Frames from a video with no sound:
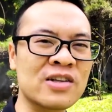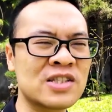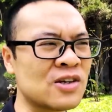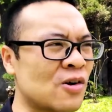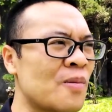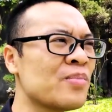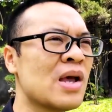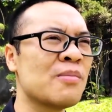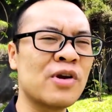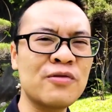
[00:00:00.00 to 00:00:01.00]
So
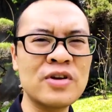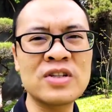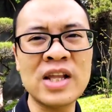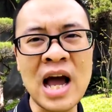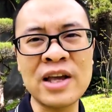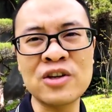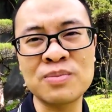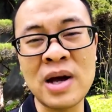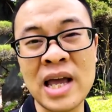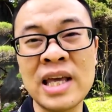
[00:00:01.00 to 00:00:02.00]
previously, I
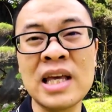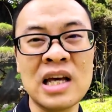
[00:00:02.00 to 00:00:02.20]
used my